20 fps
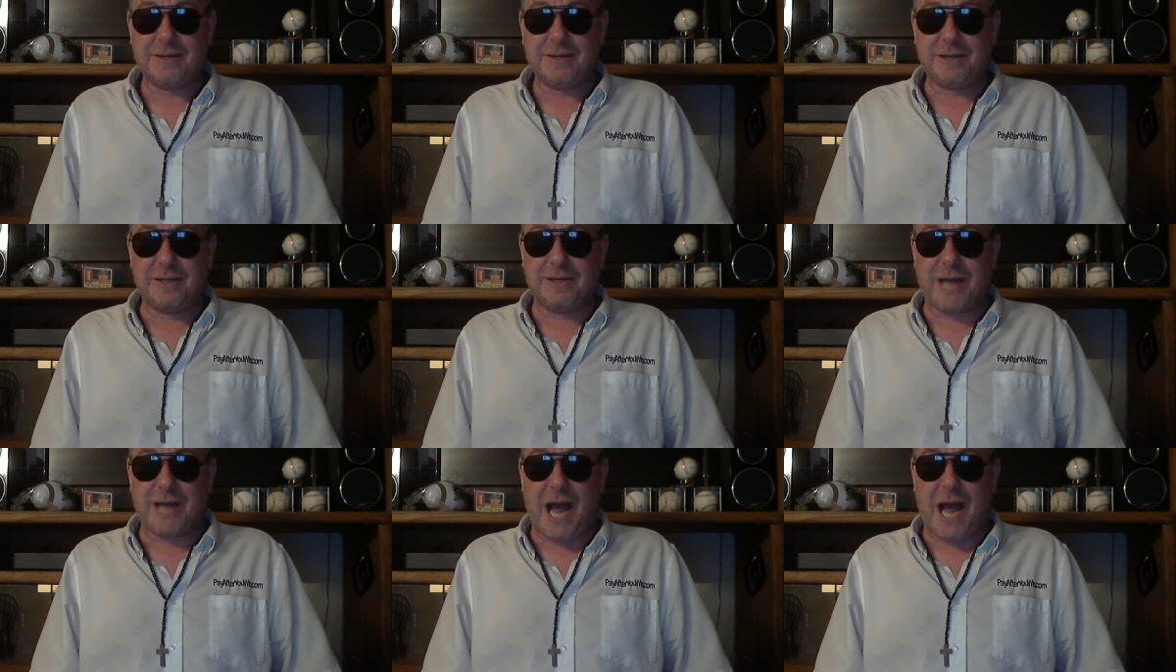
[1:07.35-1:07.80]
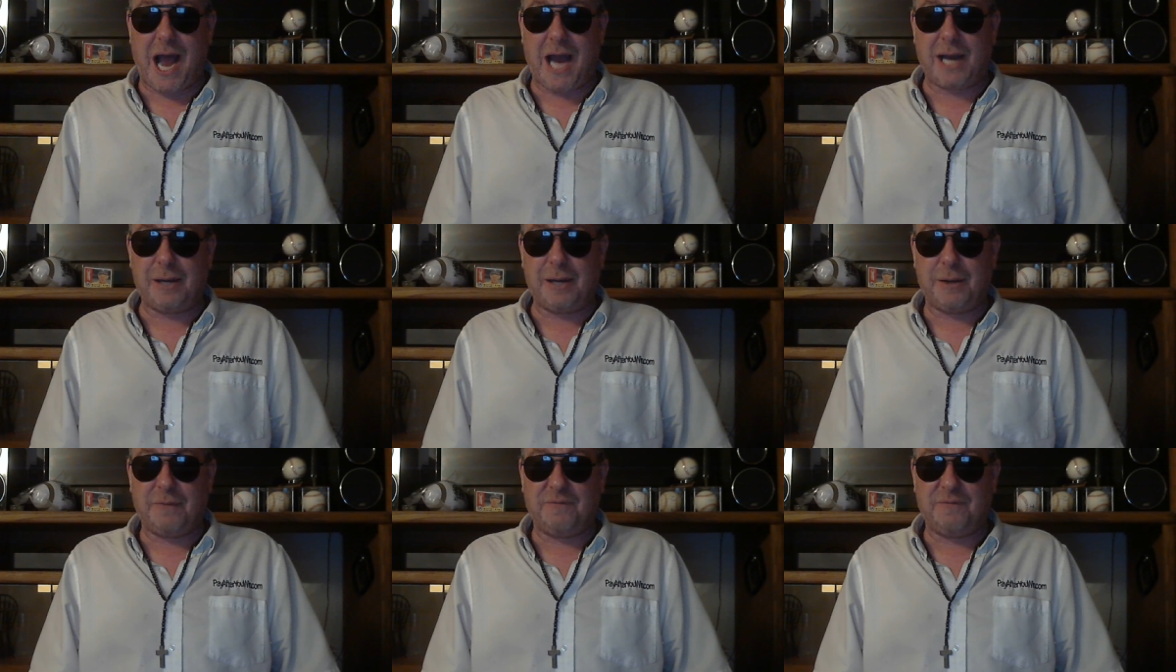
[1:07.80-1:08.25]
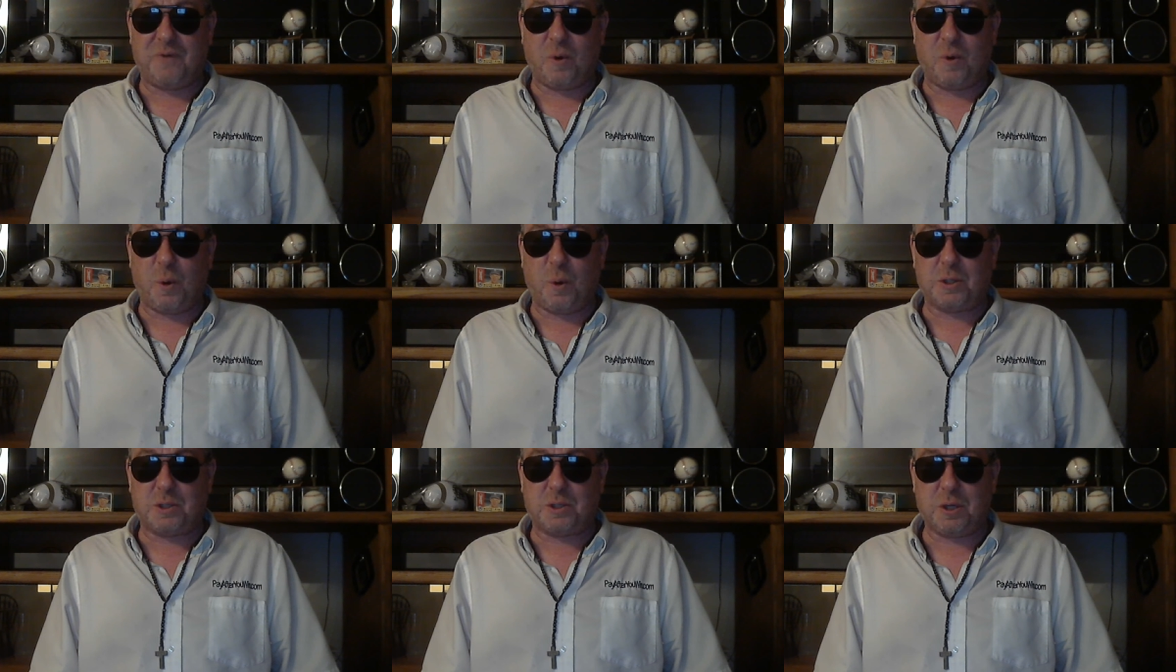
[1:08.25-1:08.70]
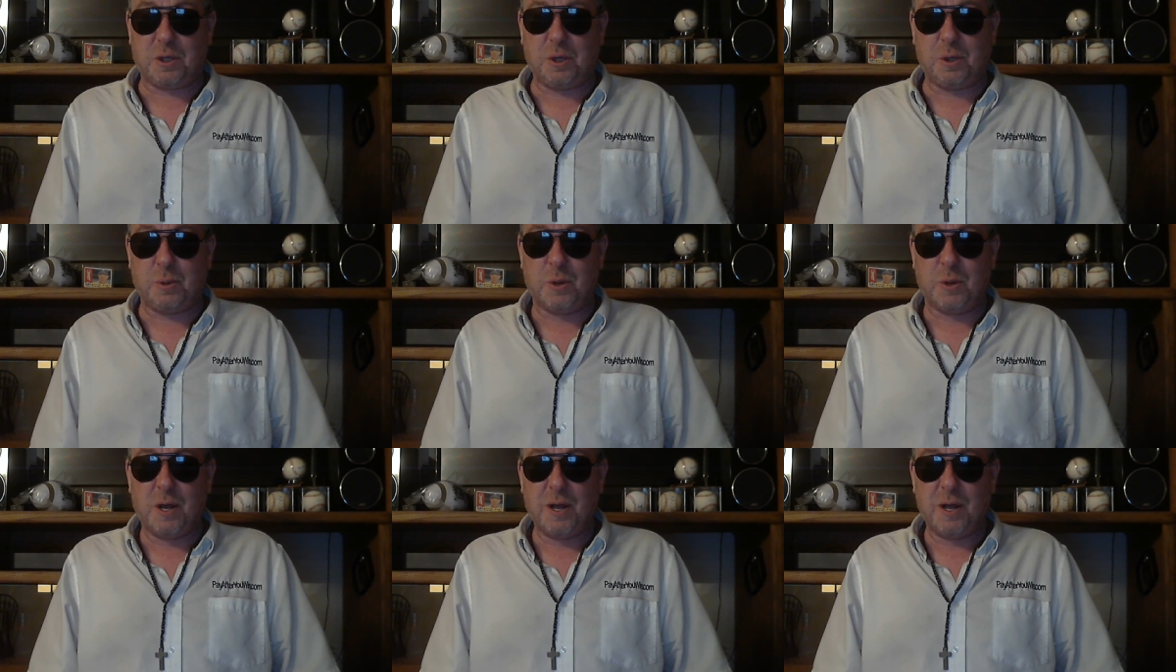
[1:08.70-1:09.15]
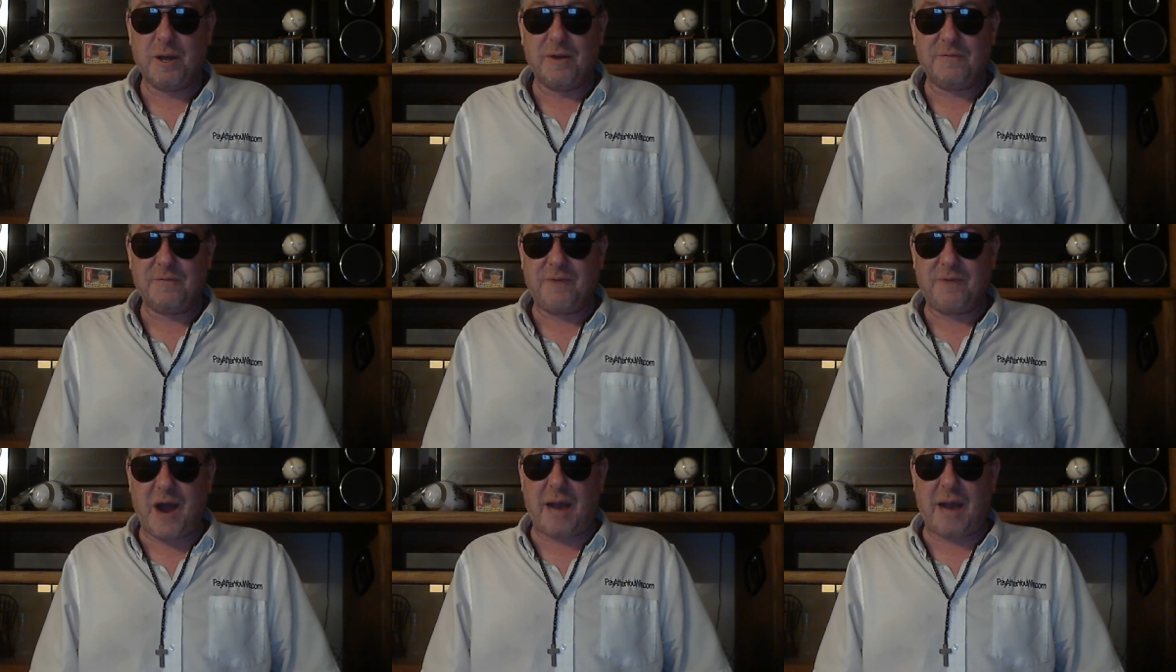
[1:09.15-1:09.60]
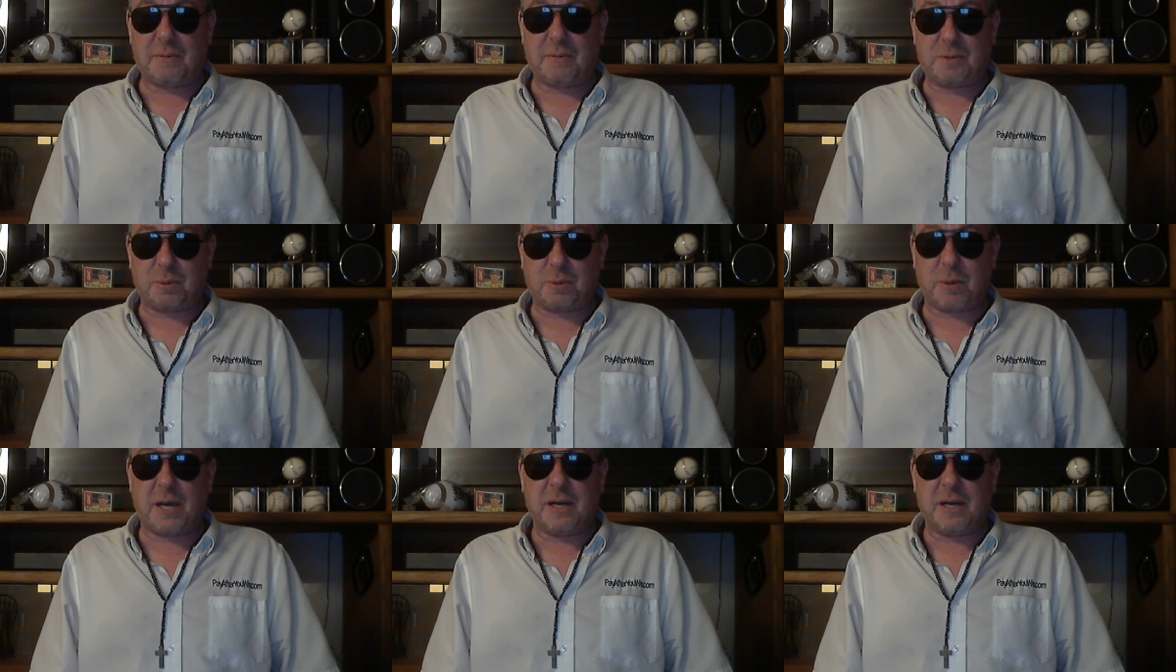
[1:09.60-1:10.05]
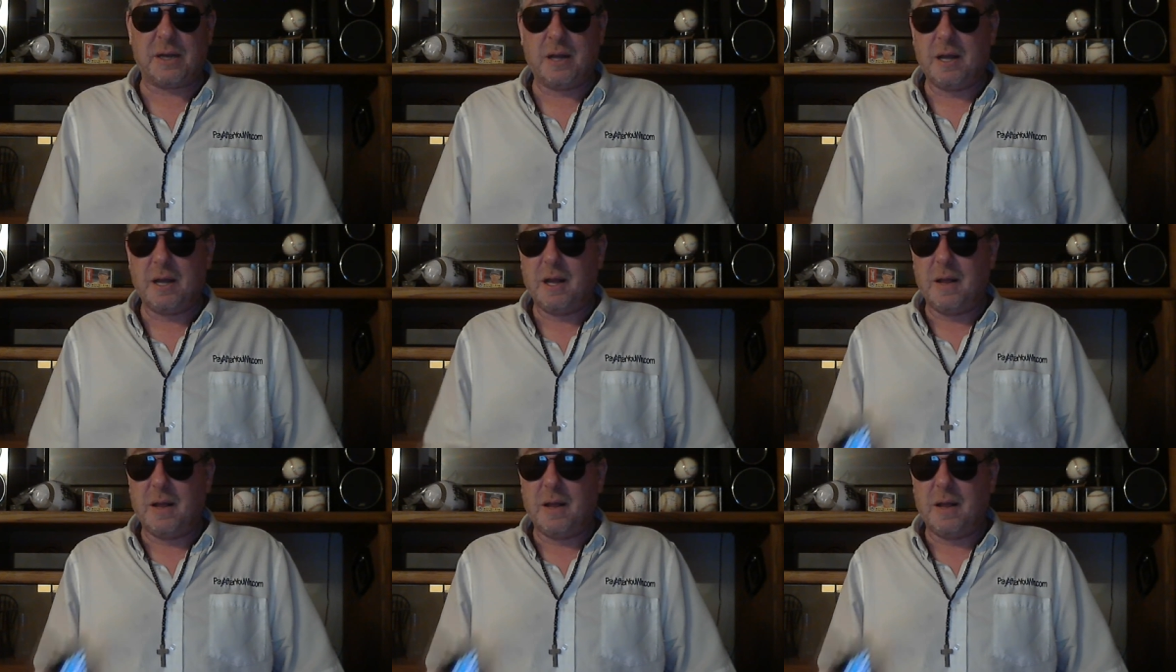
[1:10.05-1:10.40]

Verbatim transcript: to 94253.